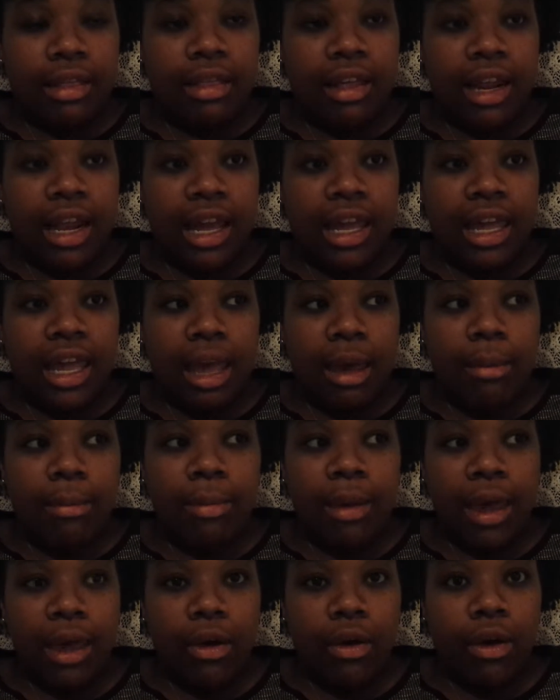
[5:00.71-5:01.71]
that I
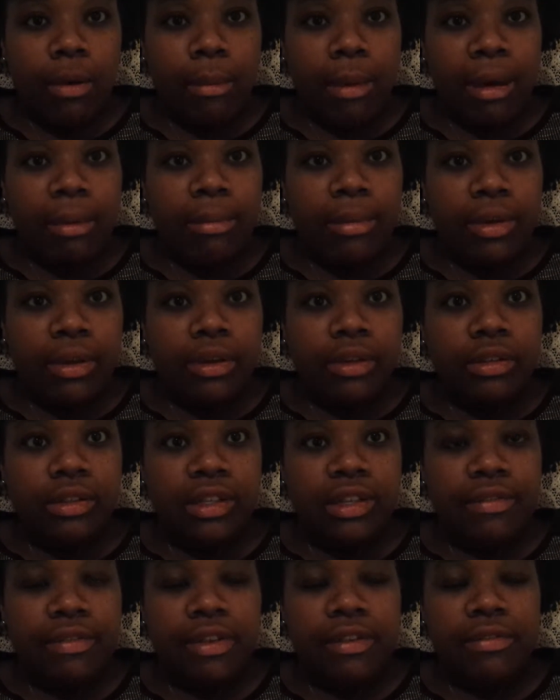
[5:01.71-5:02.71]
can pay all my
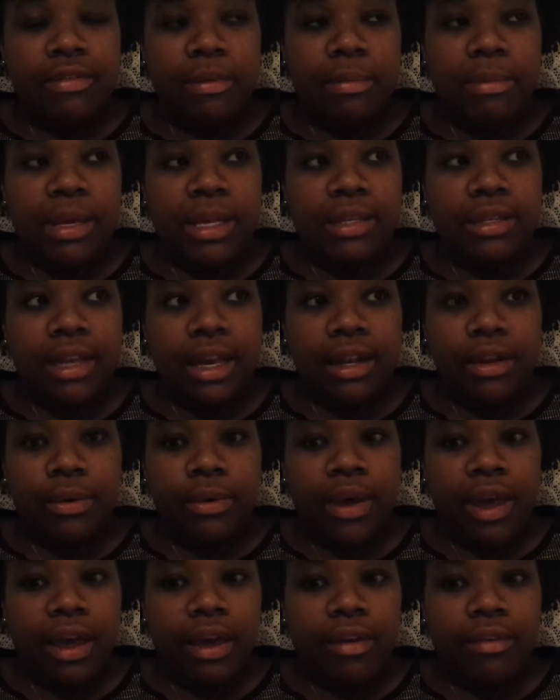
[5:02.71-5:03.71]
bills, even if it means I
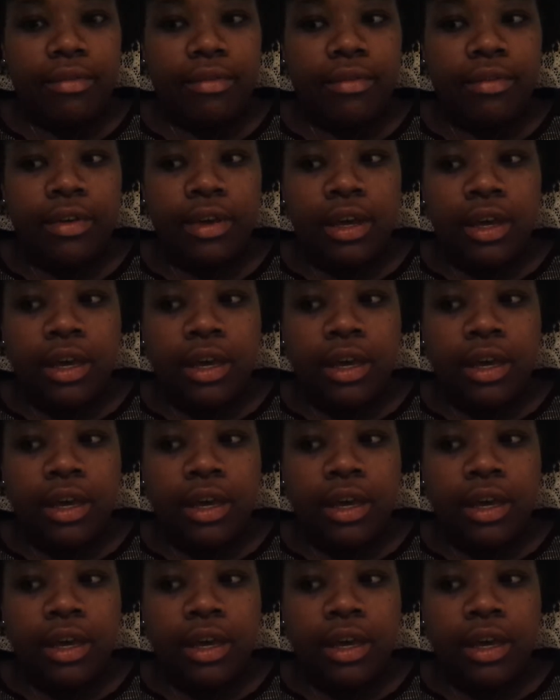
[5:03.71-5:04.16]
don't have